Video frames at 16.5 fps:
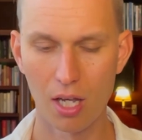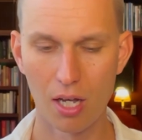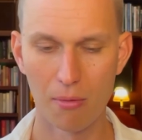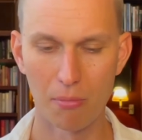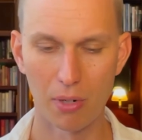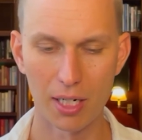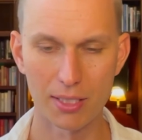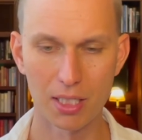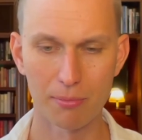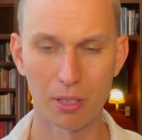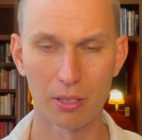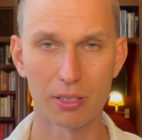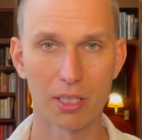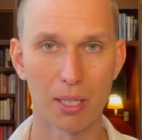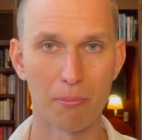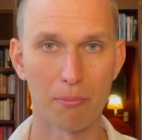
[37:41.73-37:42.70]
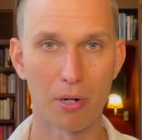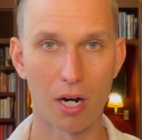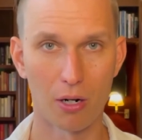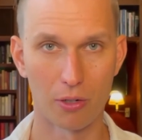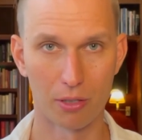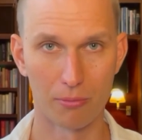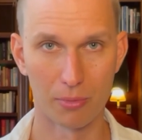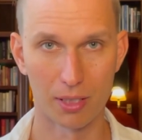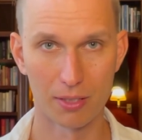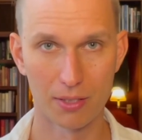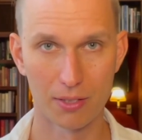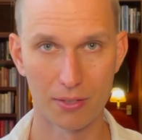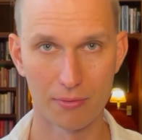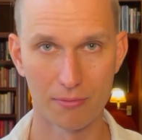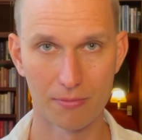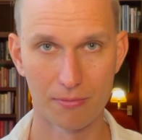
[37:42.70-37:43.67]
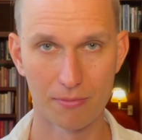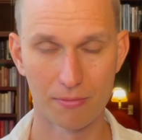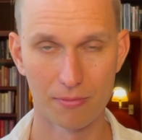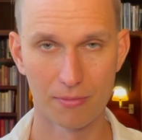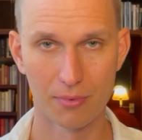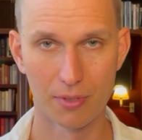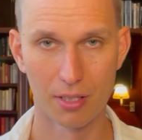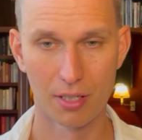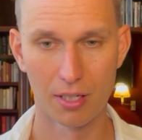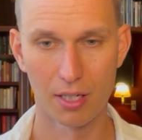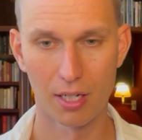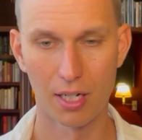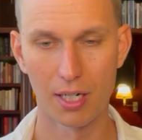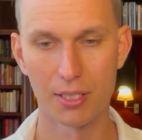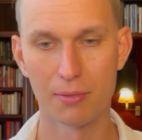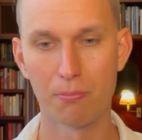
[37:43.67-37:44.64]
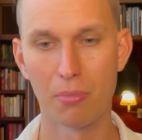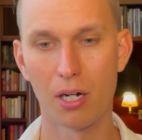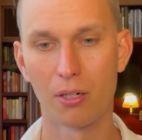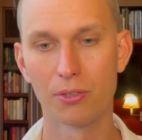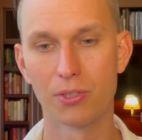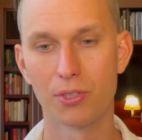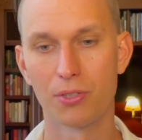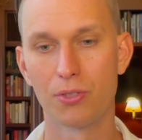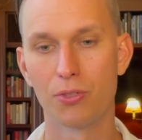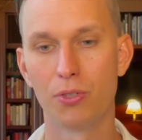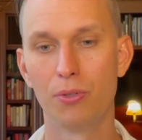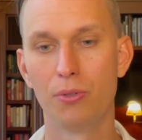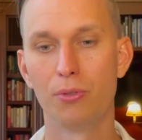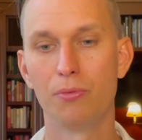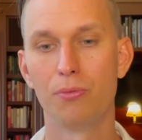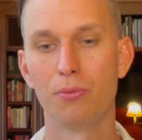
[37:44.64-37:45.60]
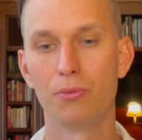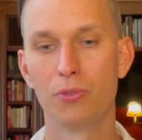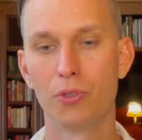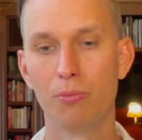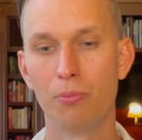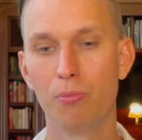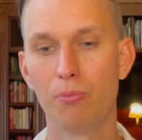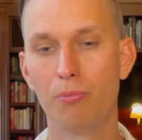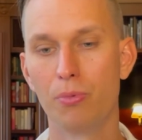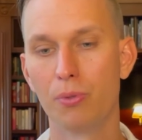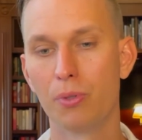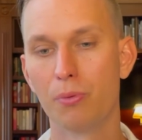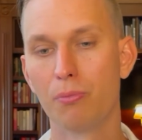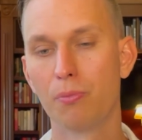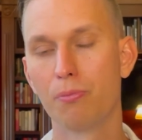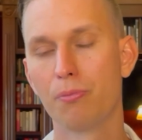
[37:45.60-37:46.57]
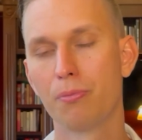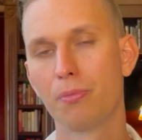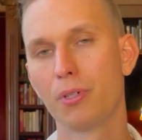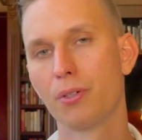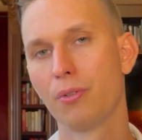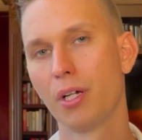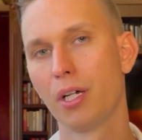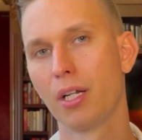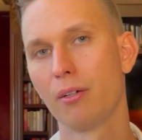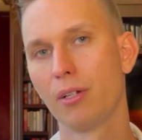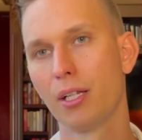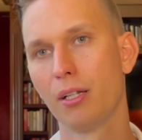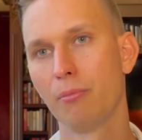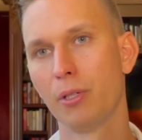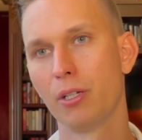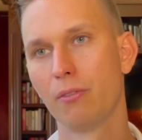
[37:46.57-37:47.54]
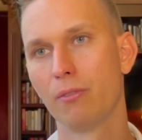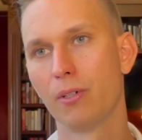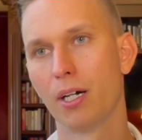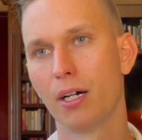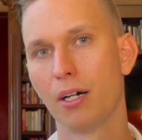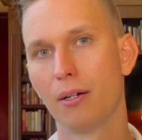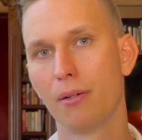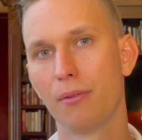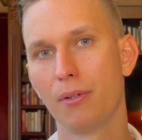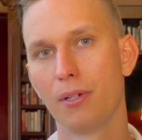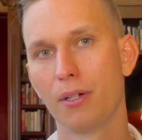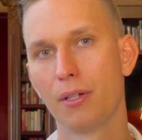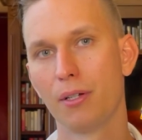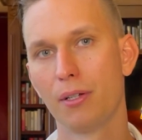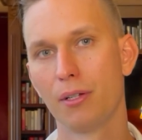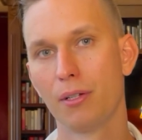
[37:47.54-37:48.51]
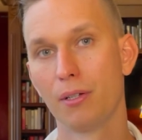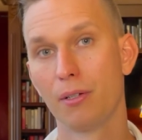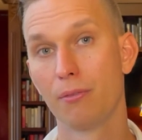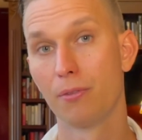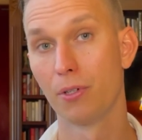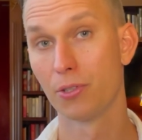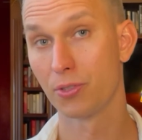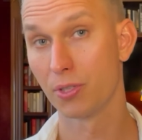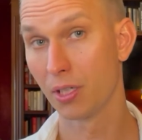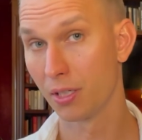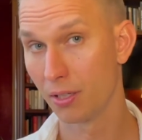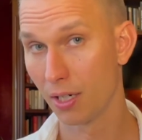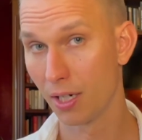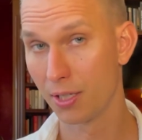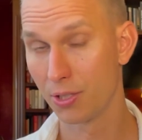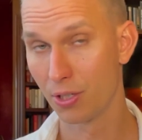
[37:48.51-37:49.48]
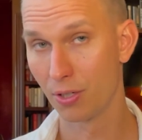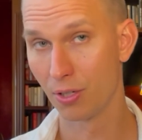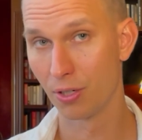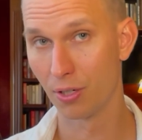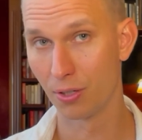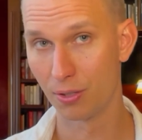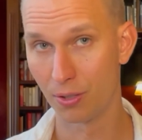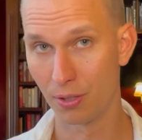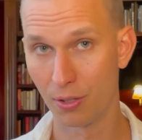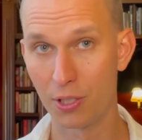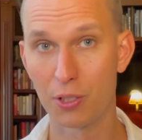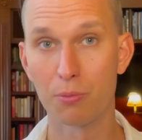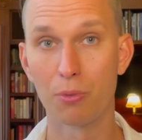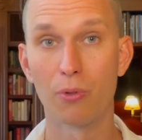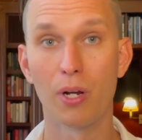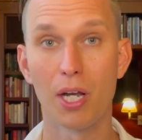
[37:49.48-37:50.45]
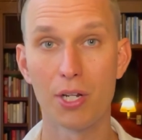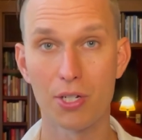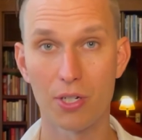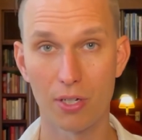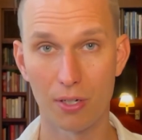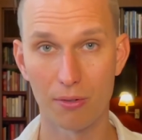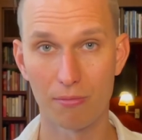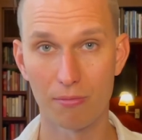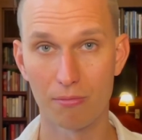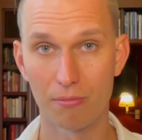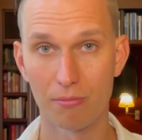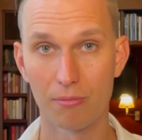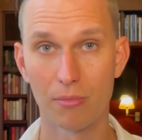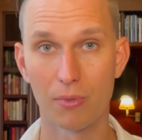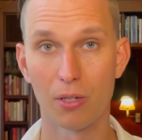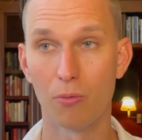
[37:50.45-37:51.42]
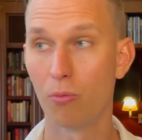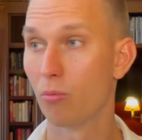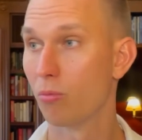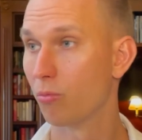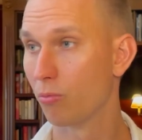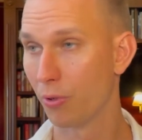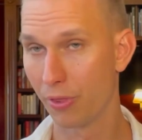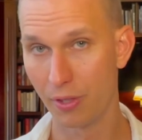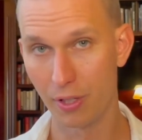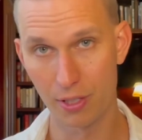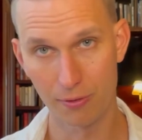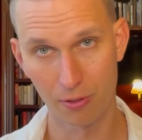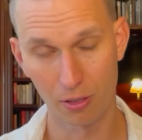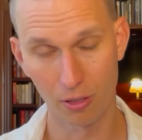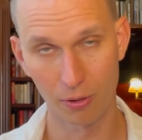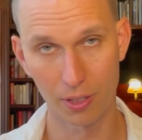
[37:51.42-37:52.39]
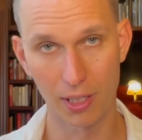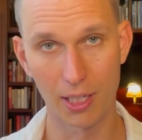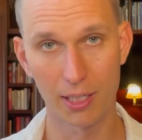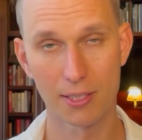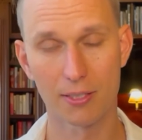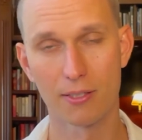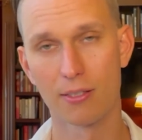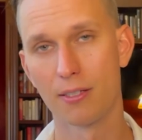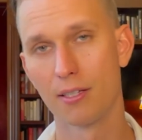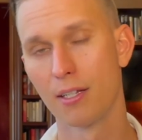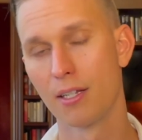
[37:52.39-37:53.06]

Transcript: But it's about the empowerment, and it's about to create a little bit of a, first ignite your inspiration with these following guests,